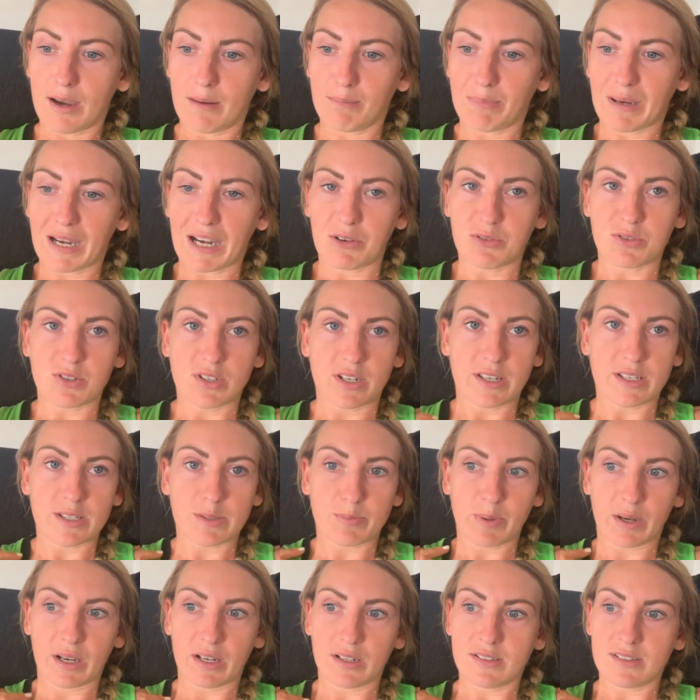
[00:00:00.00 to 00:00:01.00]
pouches,
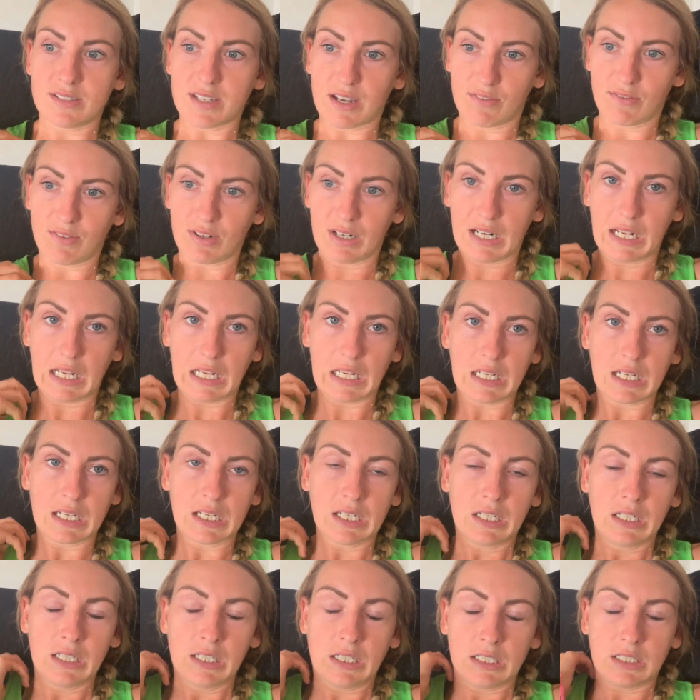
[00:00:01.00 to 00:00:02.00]
but definitely
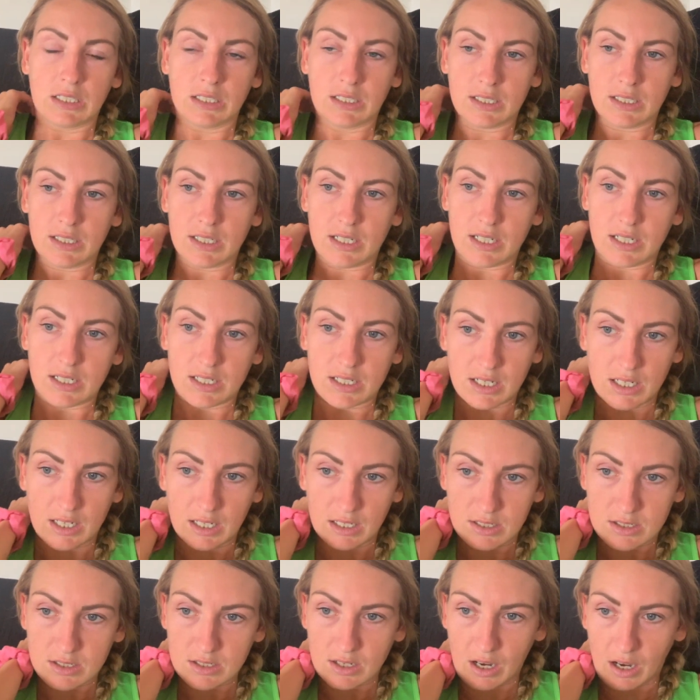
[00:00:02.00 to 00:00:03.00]

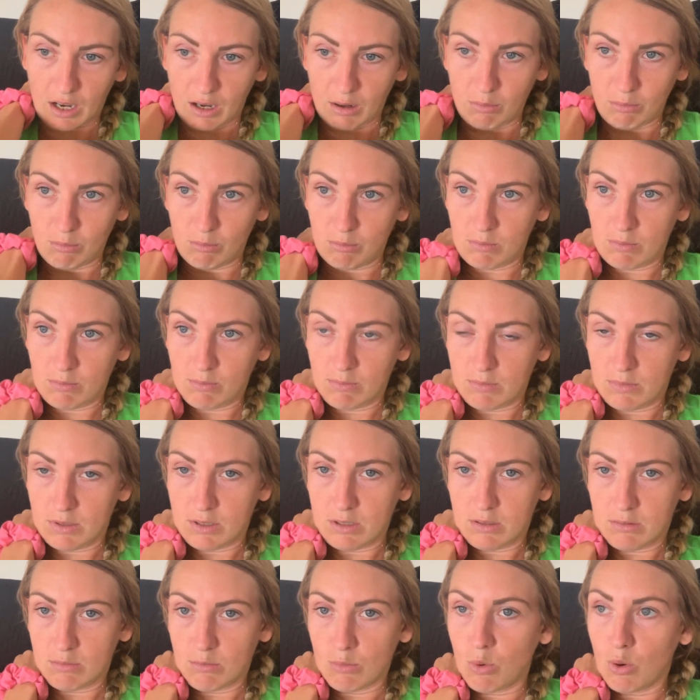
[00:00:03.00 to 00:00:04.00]
needed
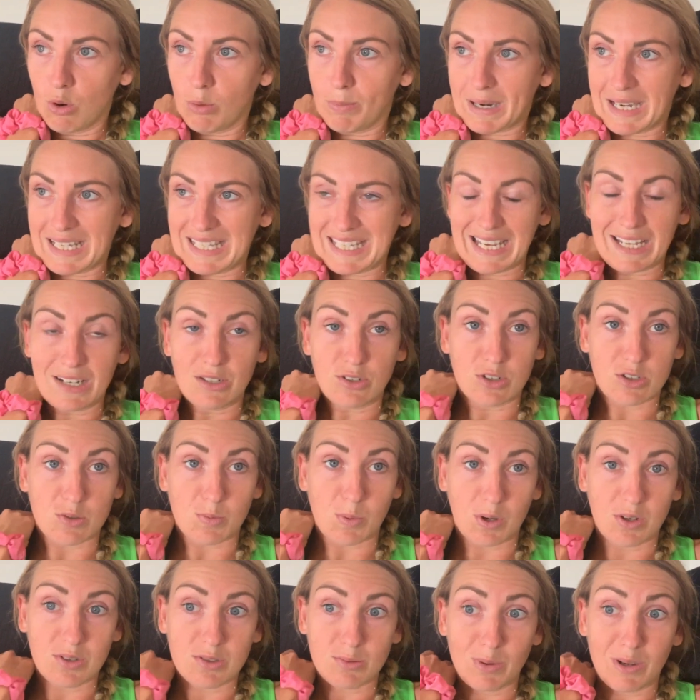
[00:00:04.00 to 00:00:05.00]
more by the end, just
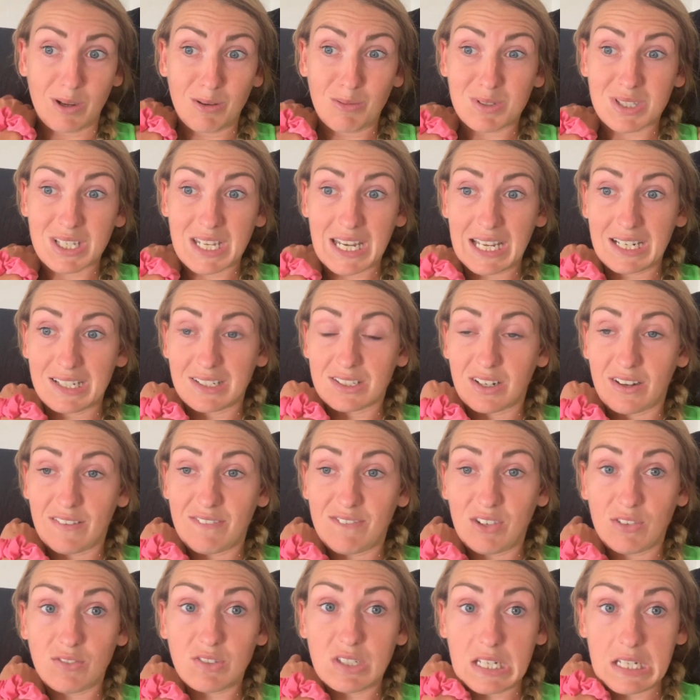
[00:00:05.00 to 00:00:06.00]
because it was getting to
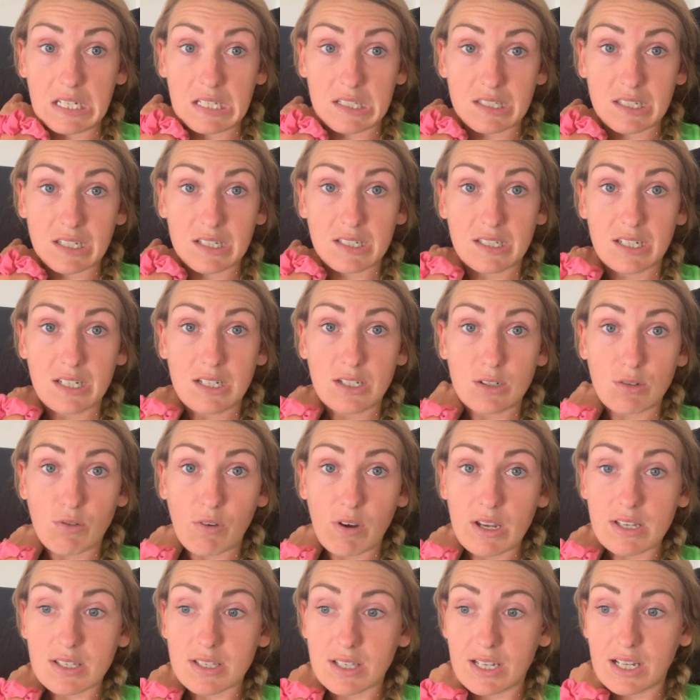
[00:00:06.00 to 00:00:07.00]
like 15-16
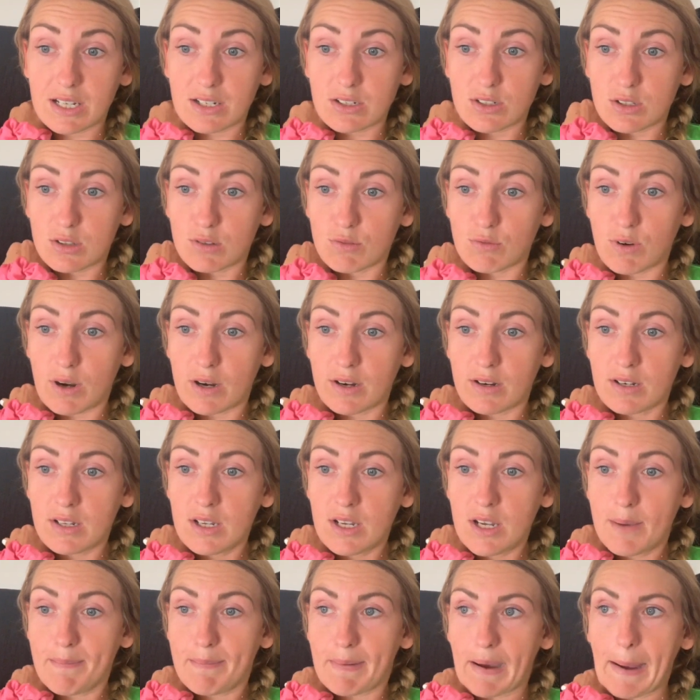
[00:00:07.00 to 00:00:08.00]
degrees at the end of the run.
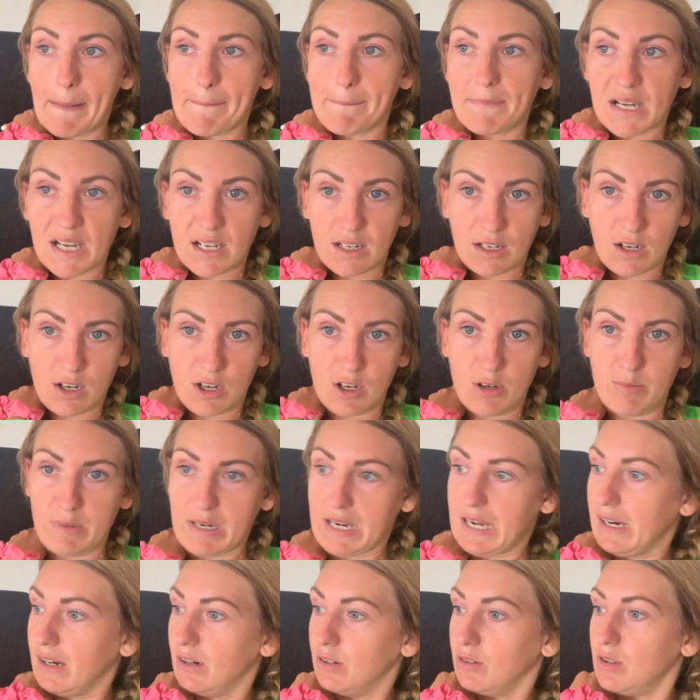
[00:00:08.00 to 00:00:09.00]
But I'm back home
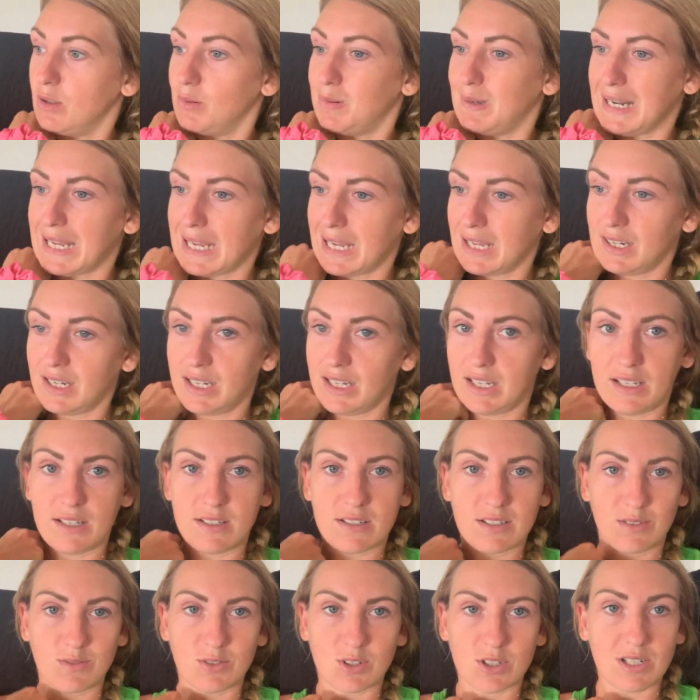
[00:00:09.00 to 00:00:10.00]
now. The plan
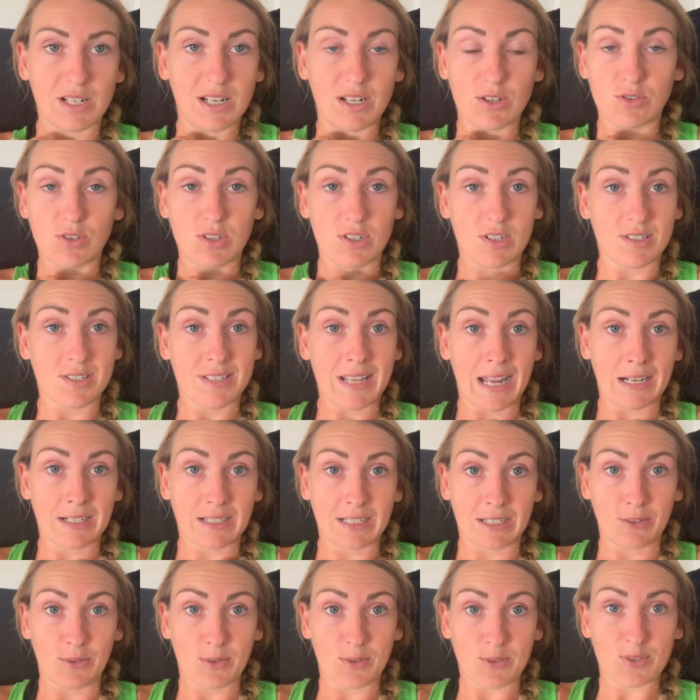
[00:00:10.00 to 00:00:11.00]
is, I've just literally just sat
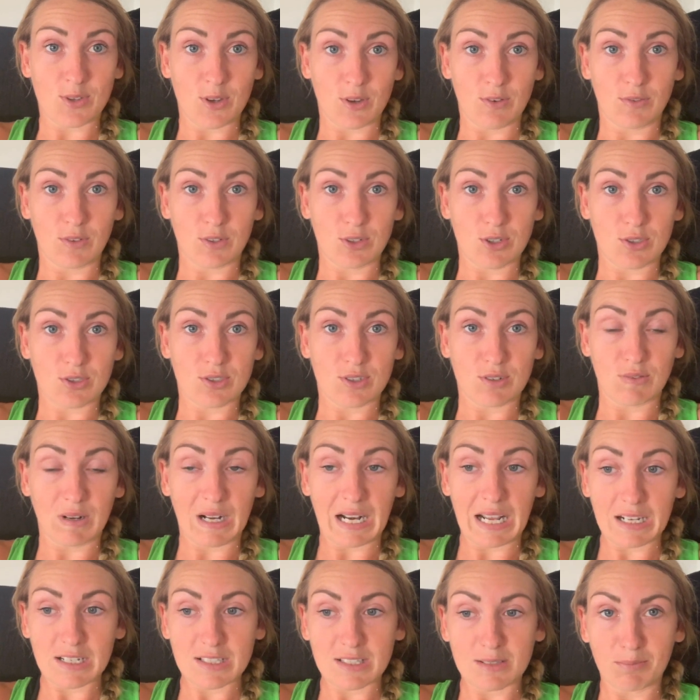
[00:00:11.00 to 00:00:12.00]
down on the sofa just to
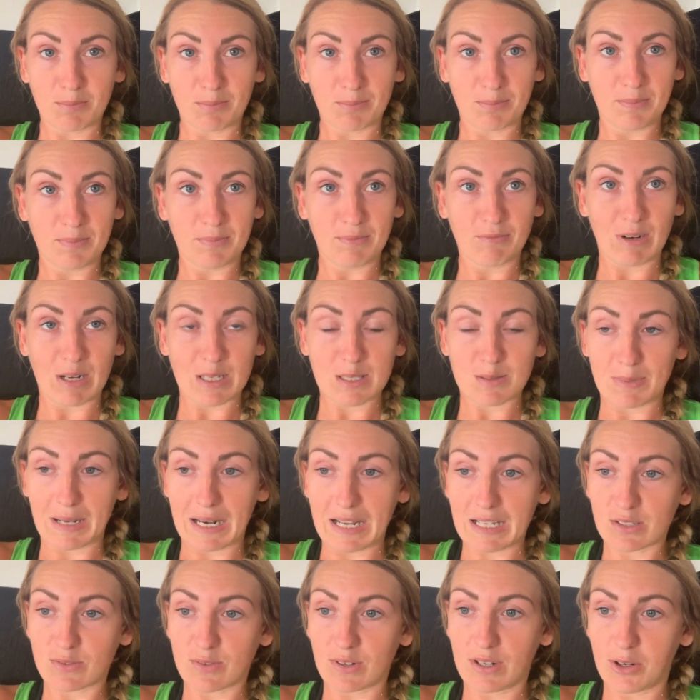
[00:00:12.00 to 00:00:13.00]
relax and rest my
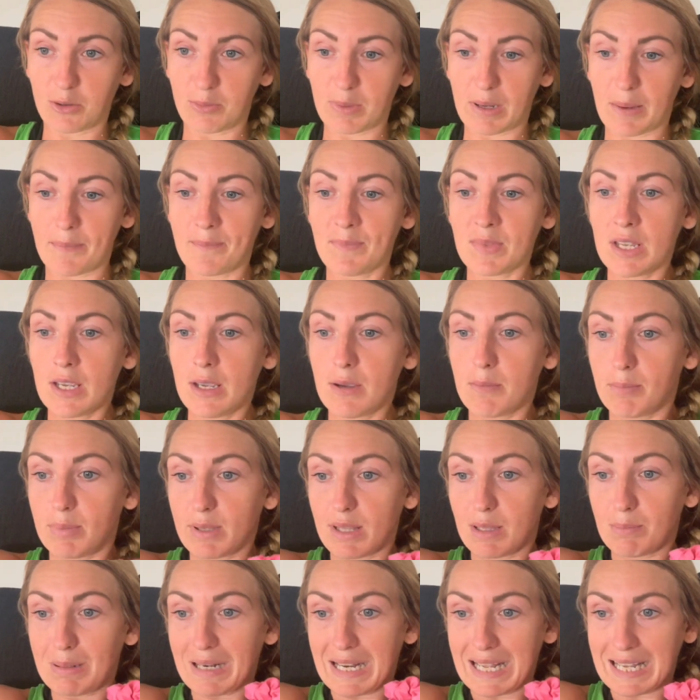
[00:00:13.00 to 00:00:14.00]
legs for a little bit, but
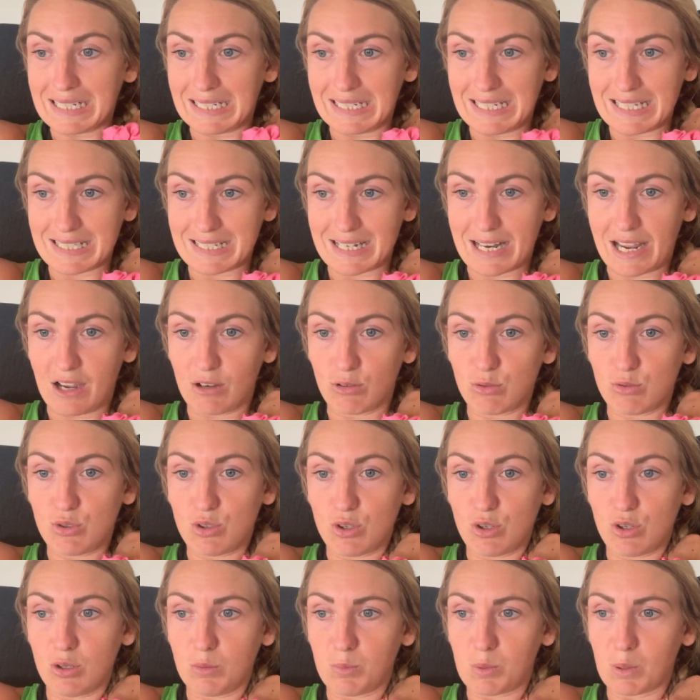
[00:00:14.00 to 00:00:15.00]
the plan is now
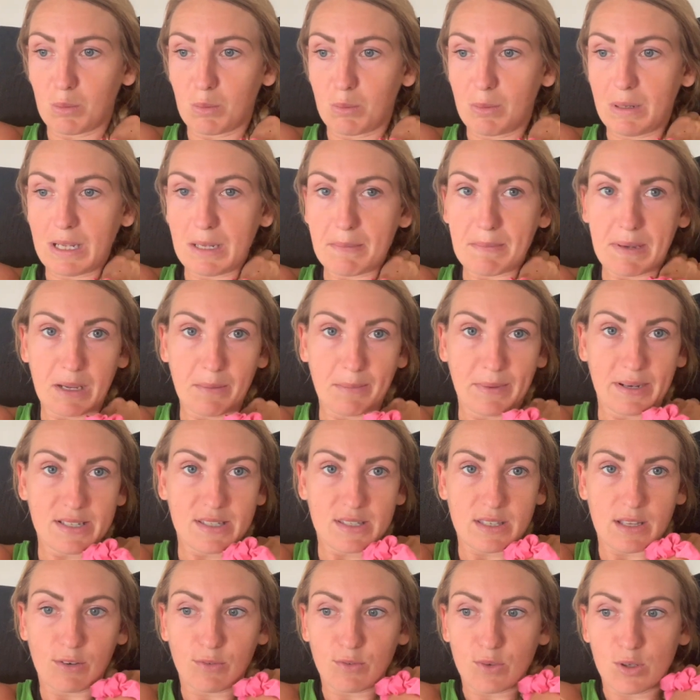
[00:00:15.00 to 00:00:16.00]
to probably make
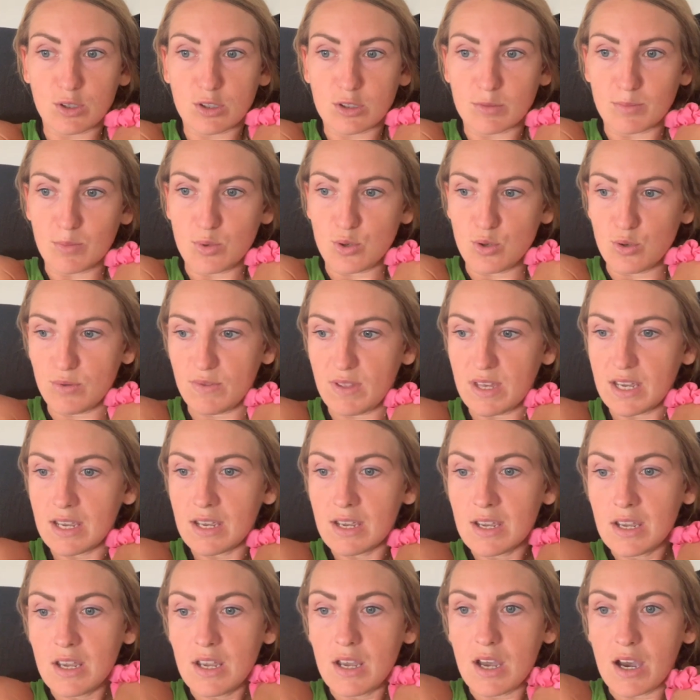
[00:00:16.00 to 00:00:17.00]
myself a smoothie,
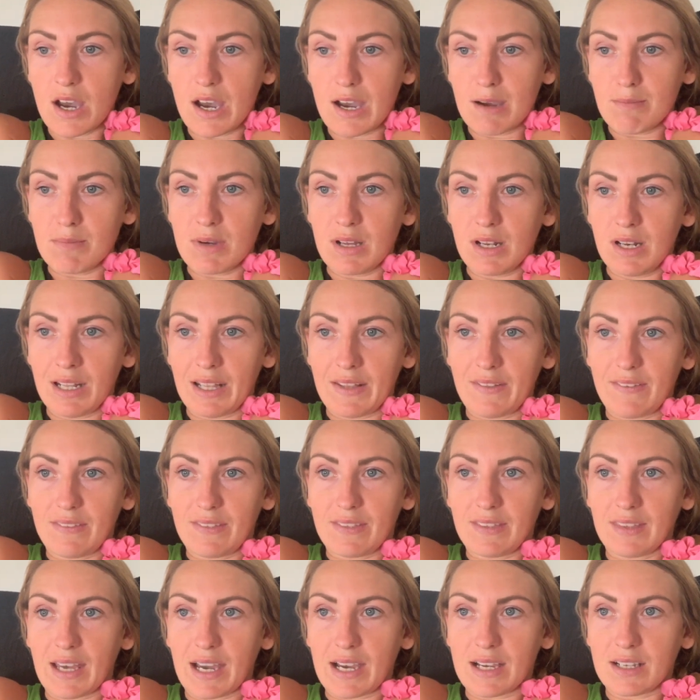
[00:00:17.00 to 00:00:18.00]
let
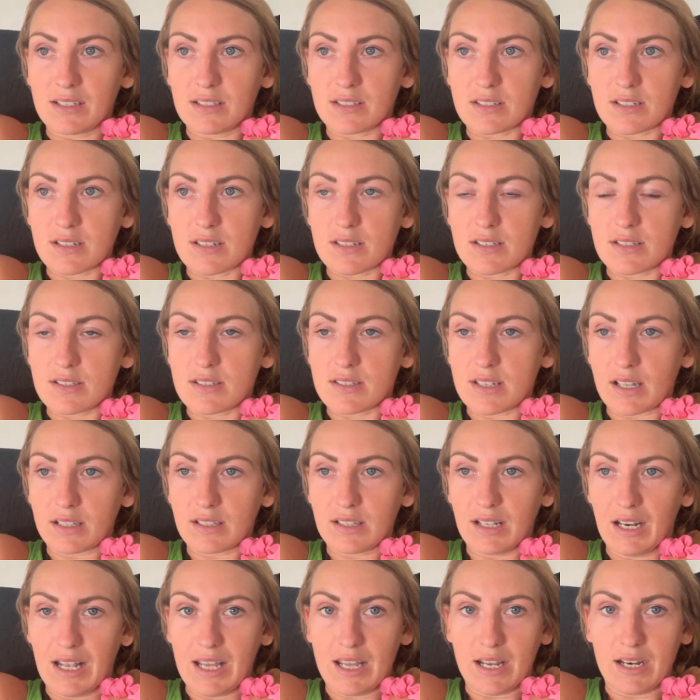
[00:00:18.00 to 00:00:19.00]
that
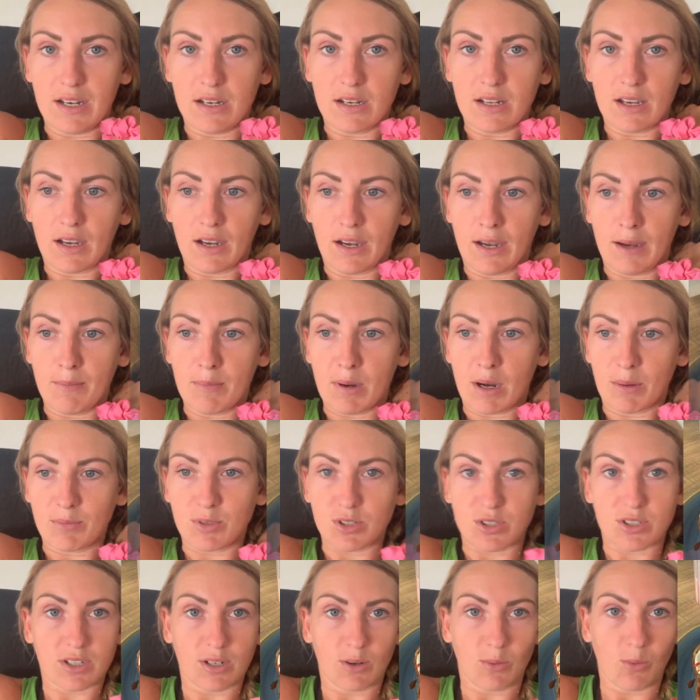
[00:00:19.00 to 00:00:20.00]
settle in. I'm
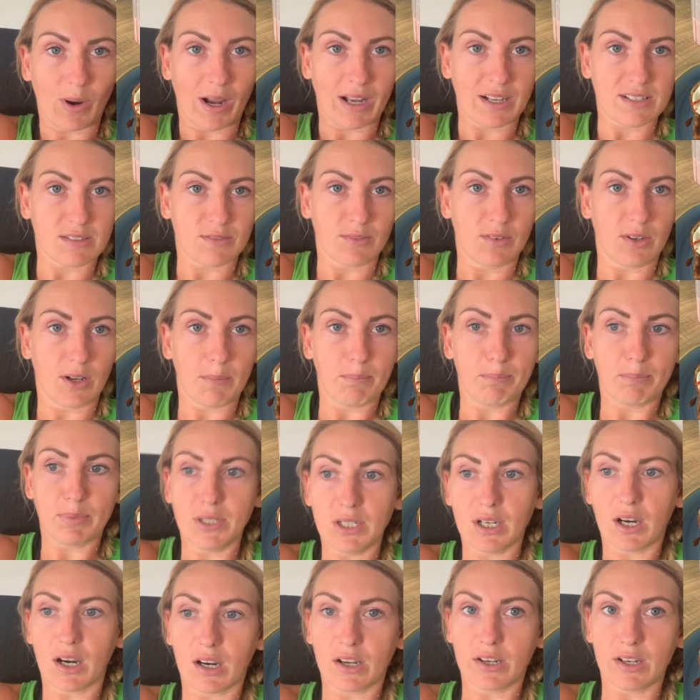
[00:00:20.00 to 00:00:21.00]
just going to whack some like
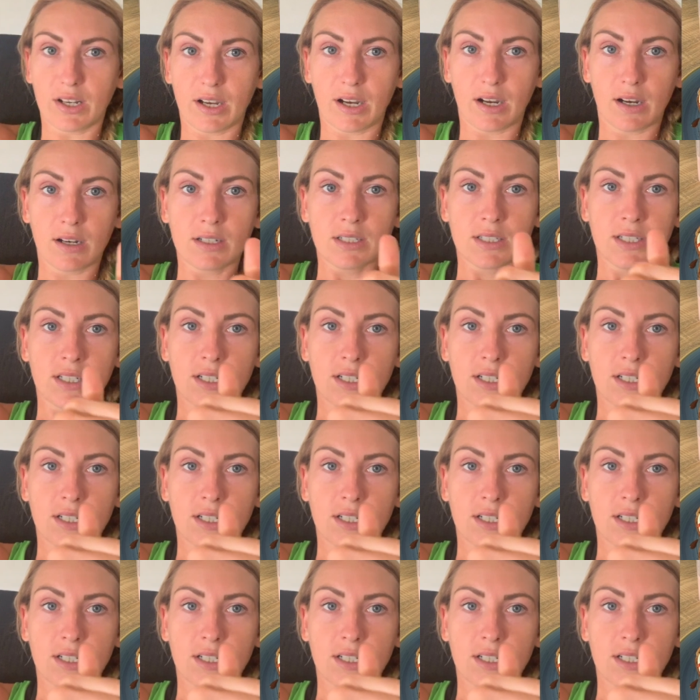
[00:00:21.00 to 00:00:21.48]
banana